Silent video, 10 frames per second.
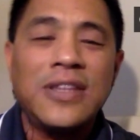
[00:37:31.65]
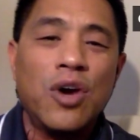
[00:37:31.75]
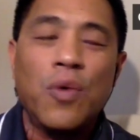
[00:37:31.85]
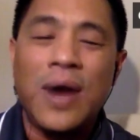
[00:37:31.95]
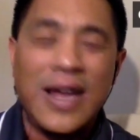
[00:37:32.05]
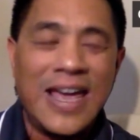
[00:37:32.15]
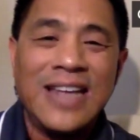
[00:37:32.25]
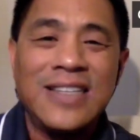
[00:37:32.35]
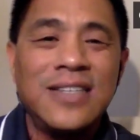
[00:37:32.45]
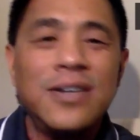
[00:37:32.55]
They don't want to get
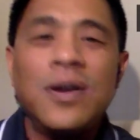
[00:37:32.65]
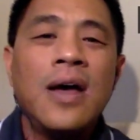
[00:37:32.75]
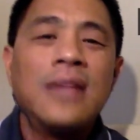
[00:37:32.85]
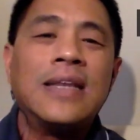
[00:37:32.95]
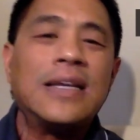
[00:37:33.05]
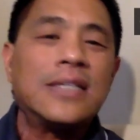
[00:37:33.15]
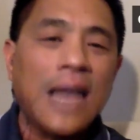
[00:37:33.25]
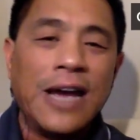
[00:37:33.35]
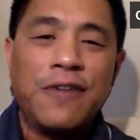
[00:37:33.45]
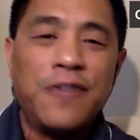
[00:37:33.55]
into things
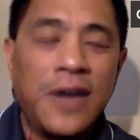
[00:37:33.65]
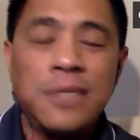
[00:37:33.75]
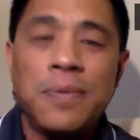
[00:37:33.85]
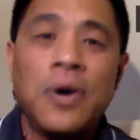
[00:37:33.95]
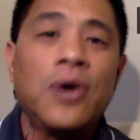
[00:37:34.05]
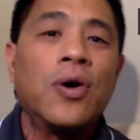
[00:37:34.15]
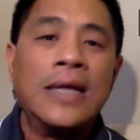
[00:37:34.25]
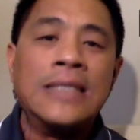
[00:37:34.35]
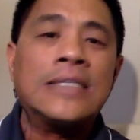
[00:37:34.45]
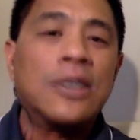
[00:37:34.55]
like Facebook or
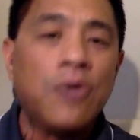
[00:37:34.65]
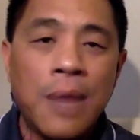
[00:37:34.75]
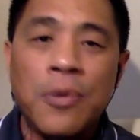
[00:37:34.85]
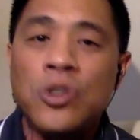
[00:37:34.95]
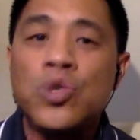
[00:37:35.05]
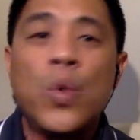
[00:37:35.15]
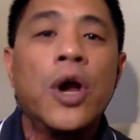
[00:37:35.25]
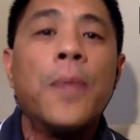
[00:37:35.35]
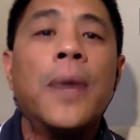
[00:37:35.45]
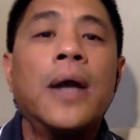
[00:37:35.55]
Instagram or
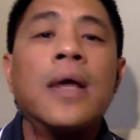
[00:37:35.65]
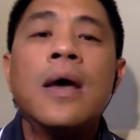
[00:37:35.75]
Twitter, but